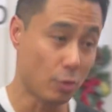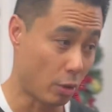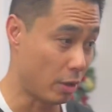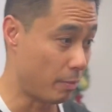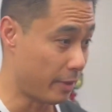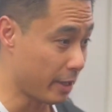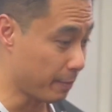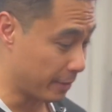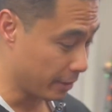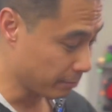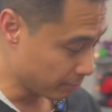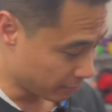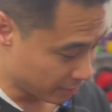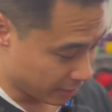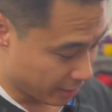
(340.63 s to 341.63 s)
the breath belt
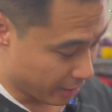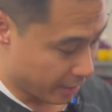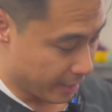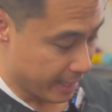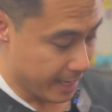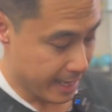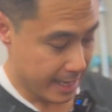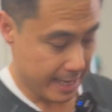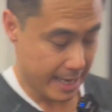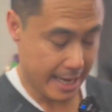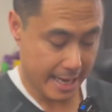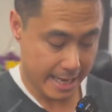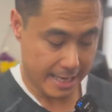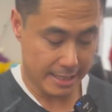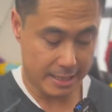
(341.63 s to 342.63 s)

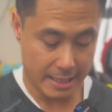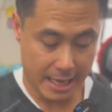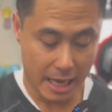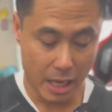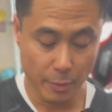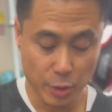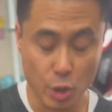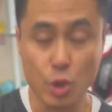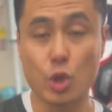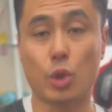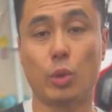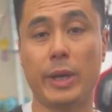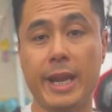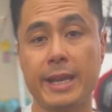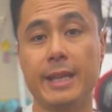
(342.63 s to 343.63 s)
helps you
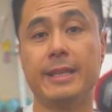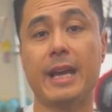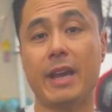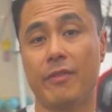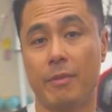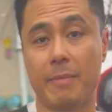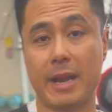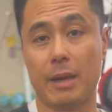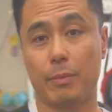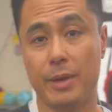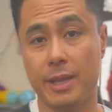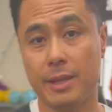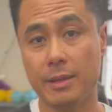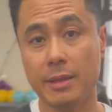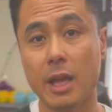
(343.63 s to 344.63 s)
train in diaphragmatic
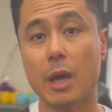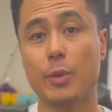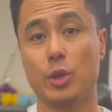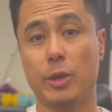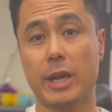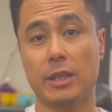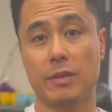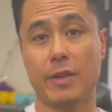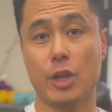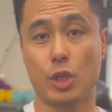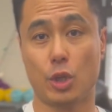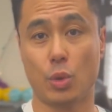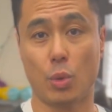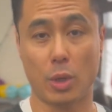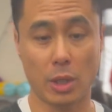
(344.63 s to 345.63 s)
breathing, helps you activate your
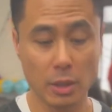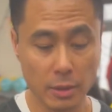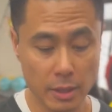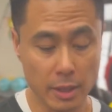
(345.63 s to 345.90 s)
core.